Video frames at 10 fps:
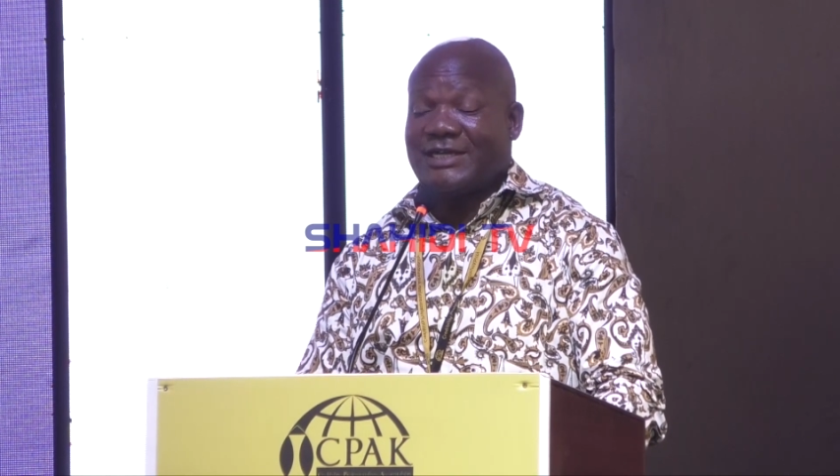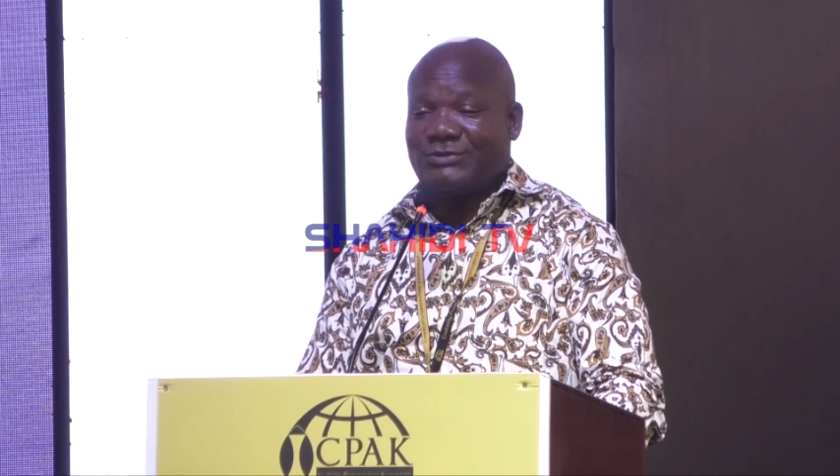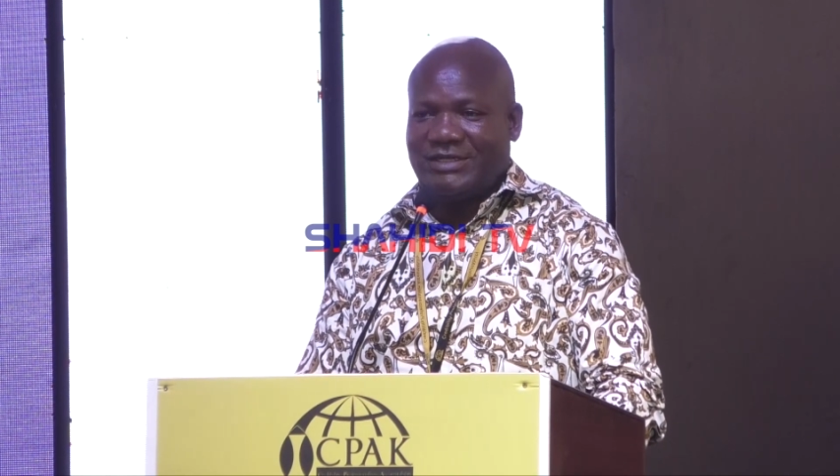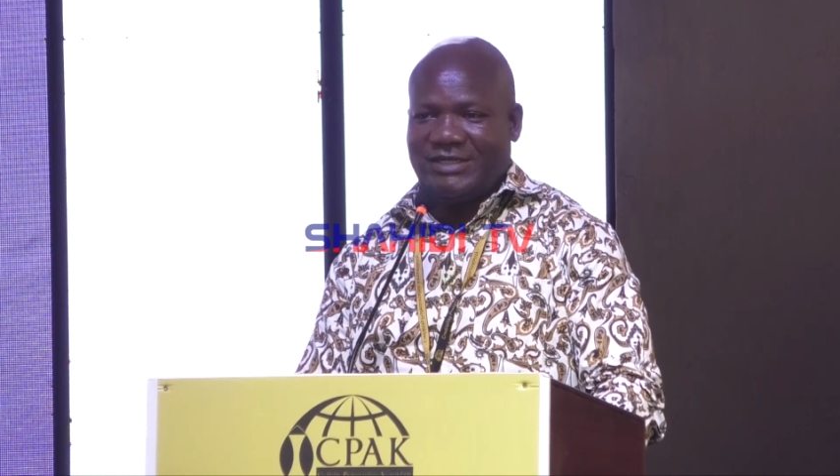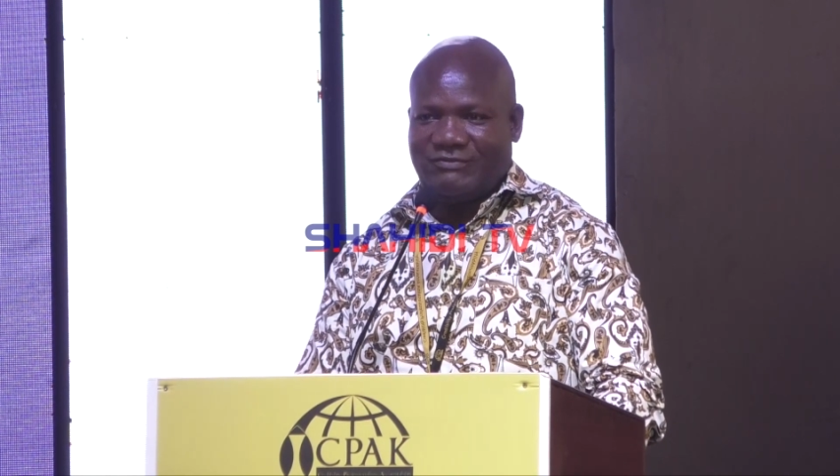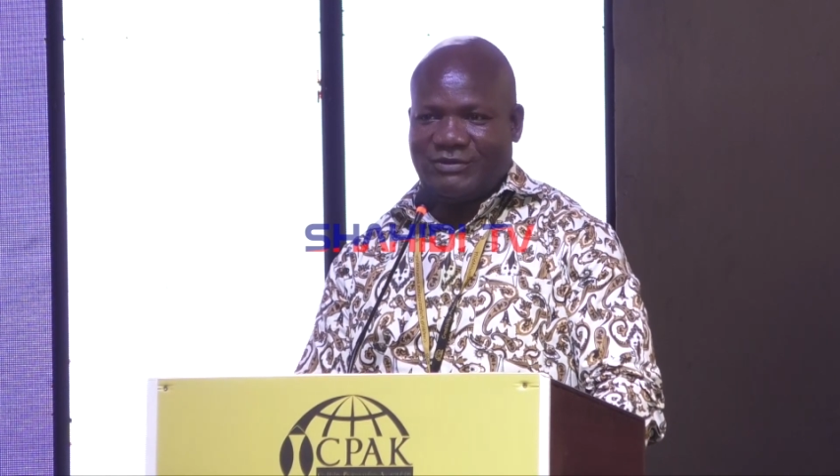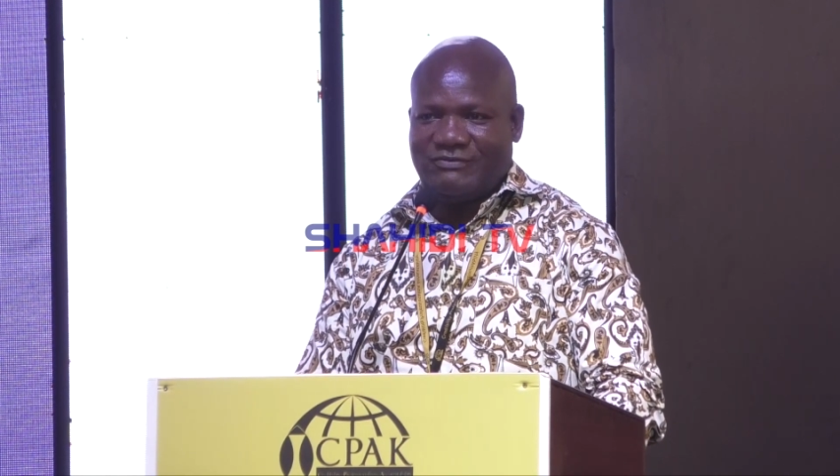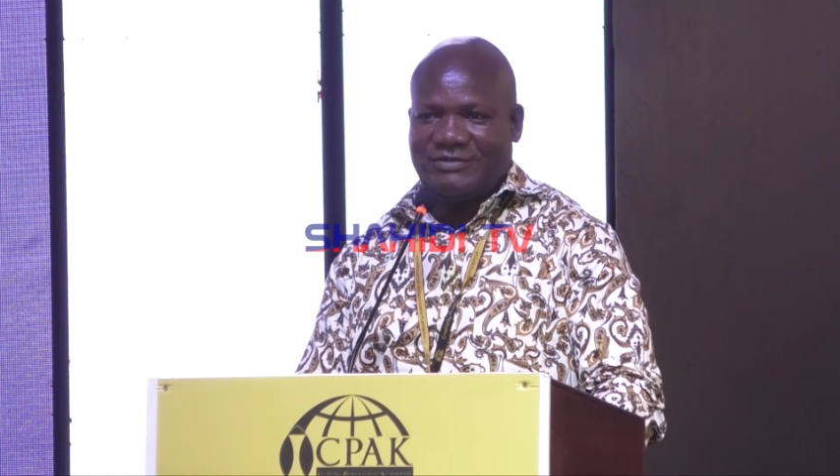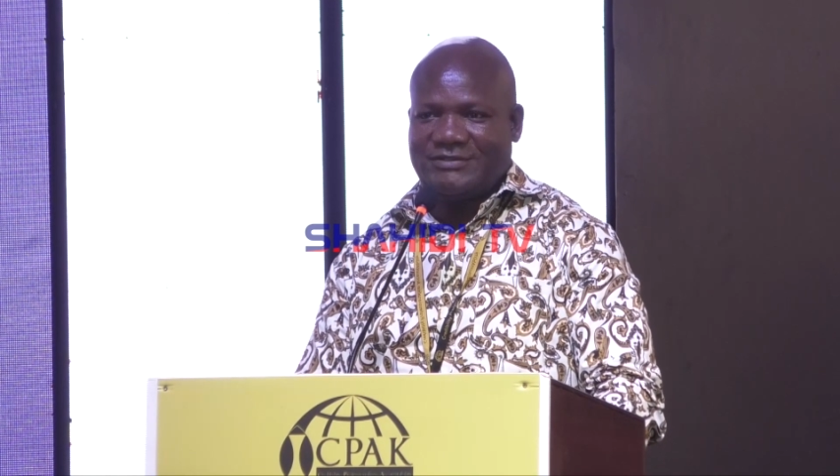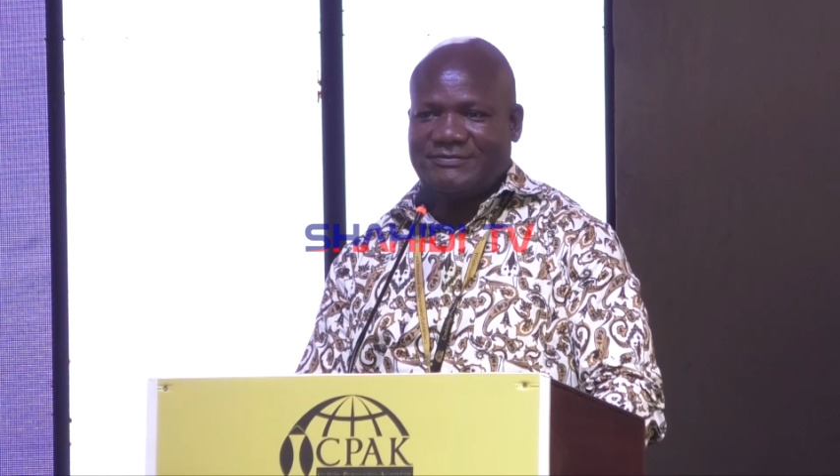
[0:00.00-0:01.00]
actually
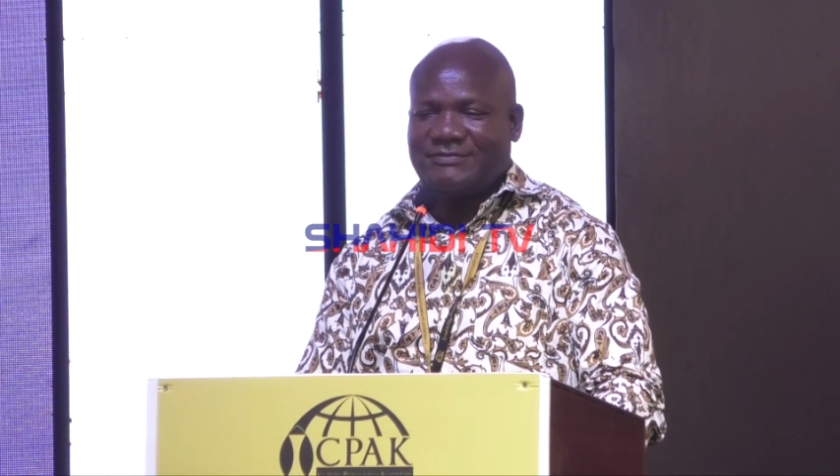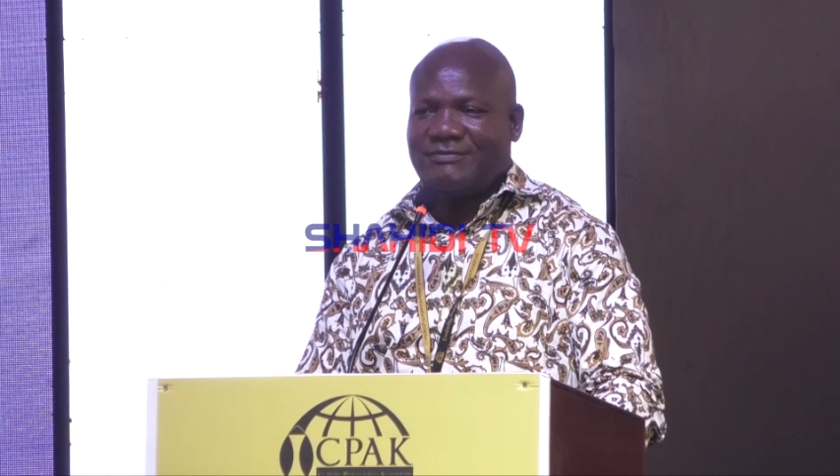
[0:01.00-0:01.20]
devolved.